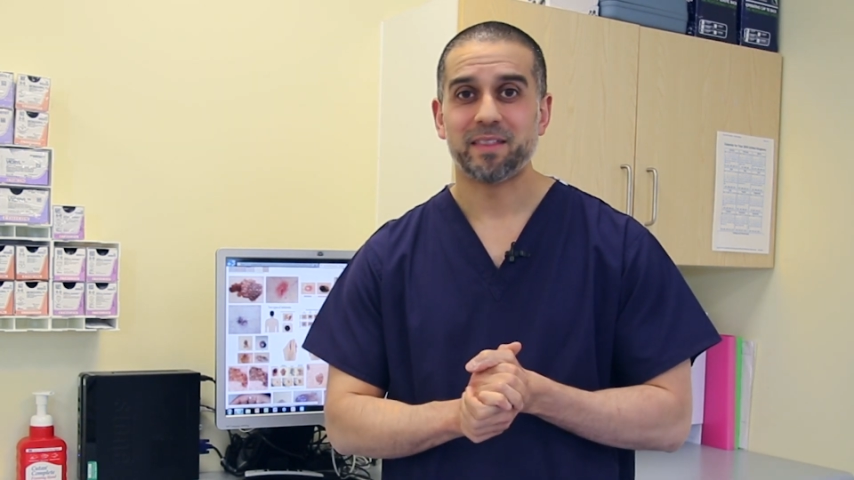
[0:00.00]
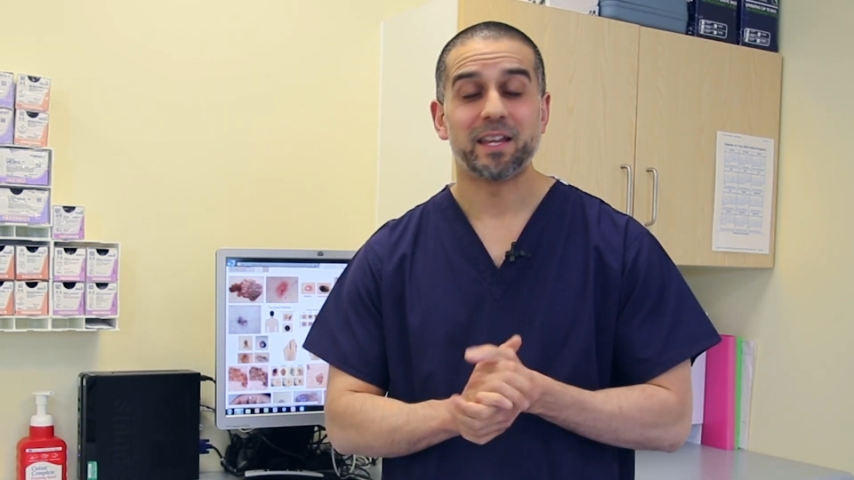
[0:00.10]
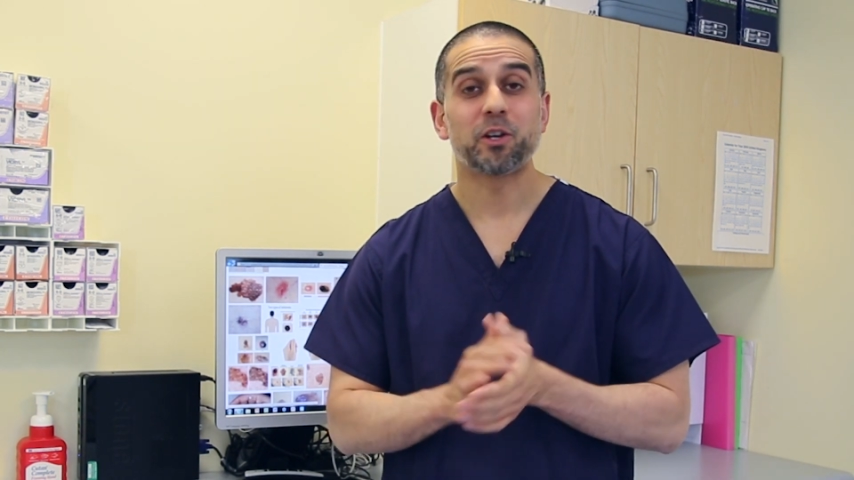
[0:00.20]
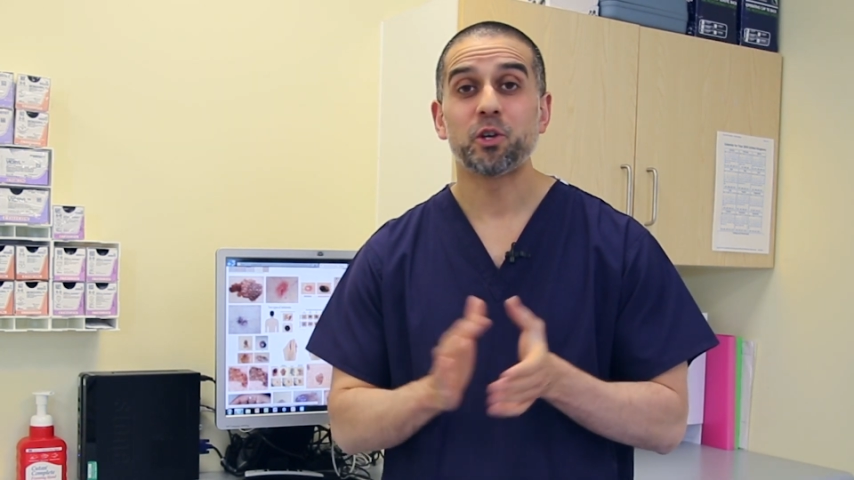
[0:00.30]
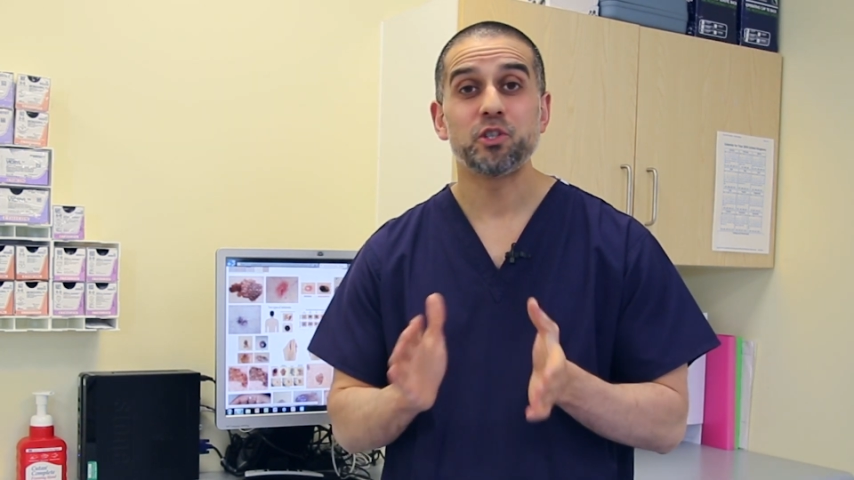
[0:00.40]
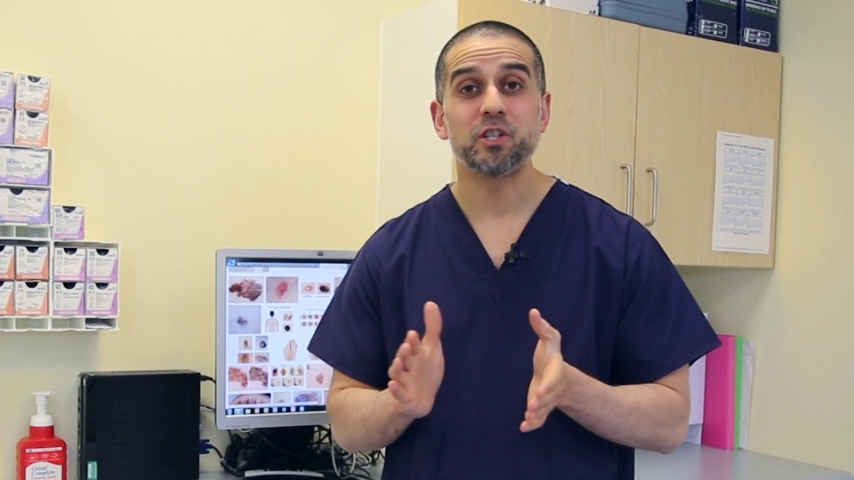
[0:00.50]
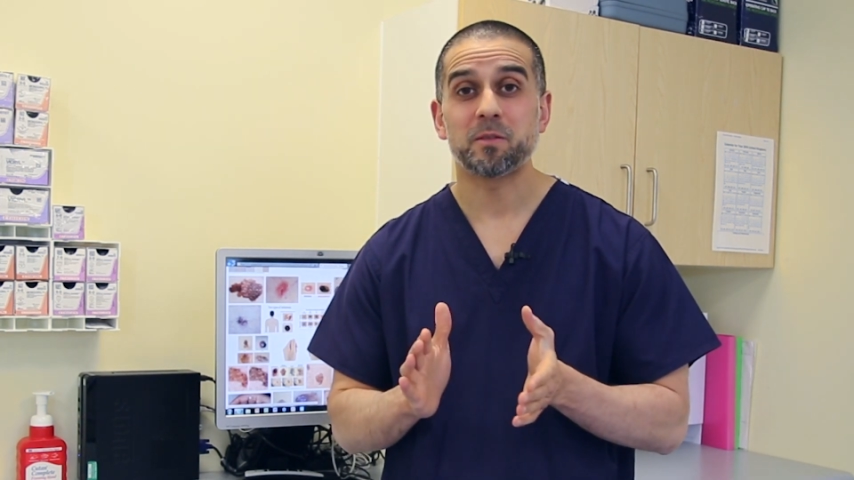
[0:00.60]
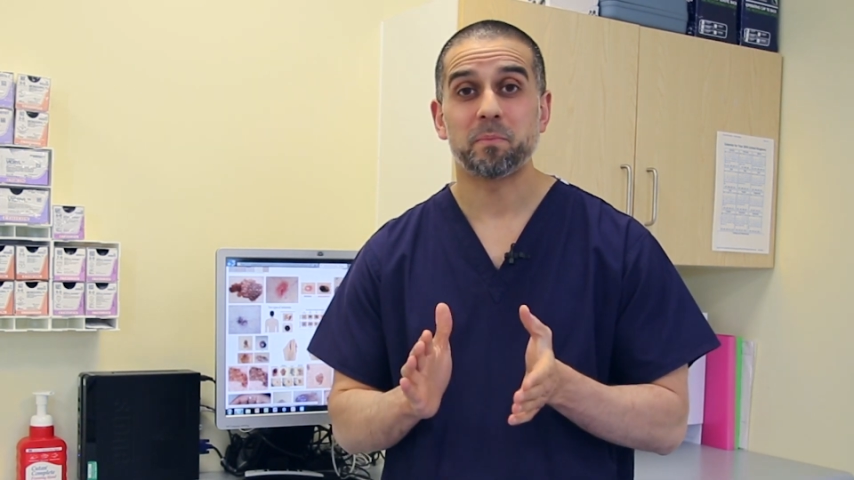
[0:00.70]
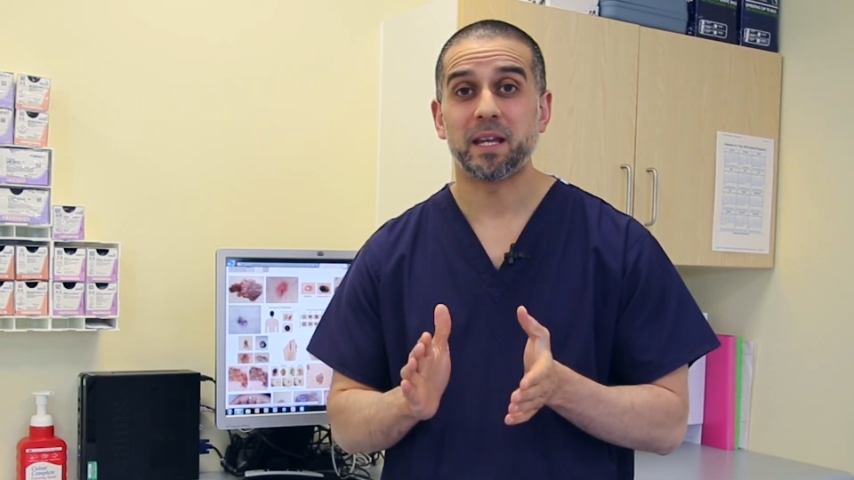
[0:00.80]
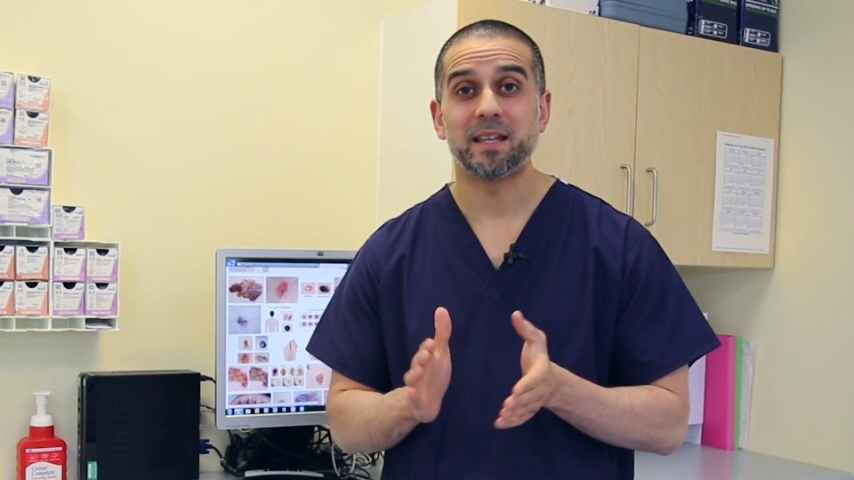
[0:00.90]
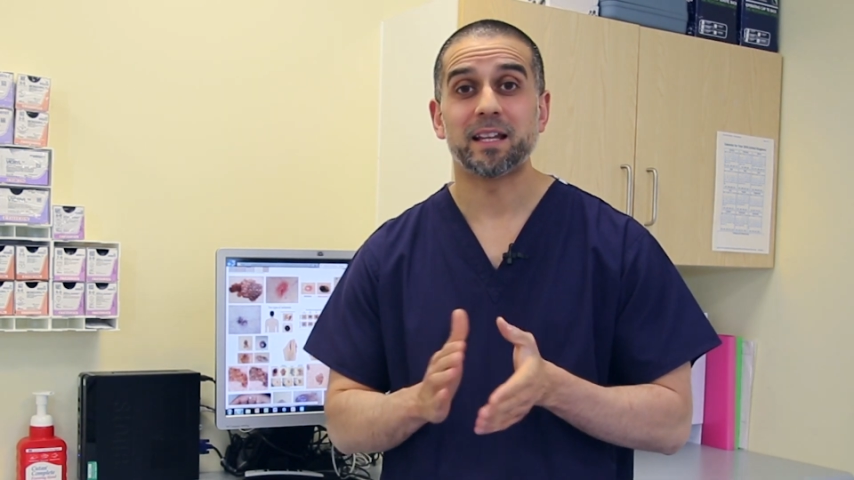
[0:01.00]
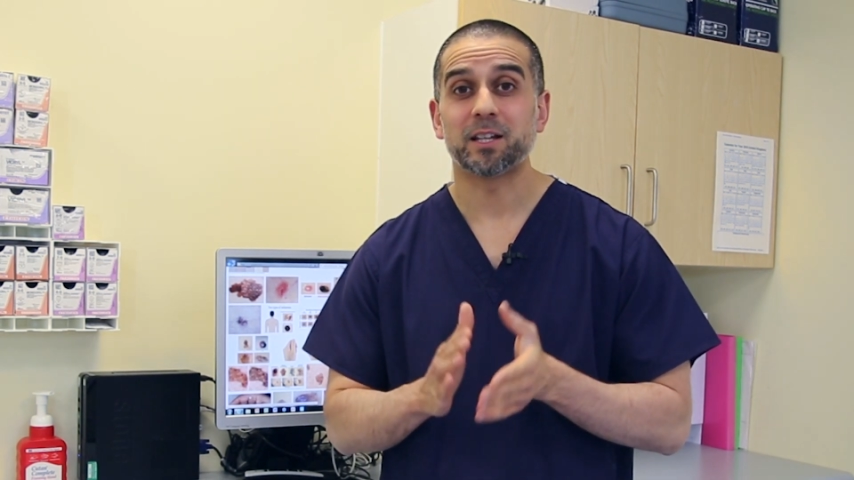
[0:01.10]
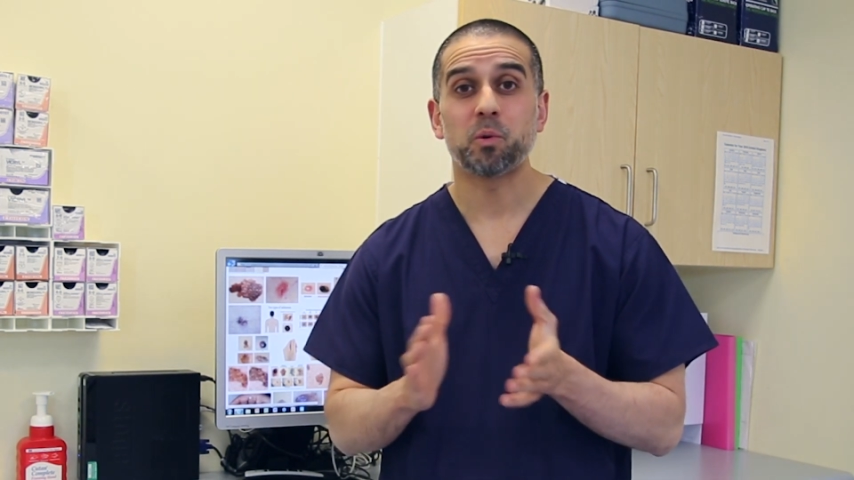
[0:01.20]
That could just be that the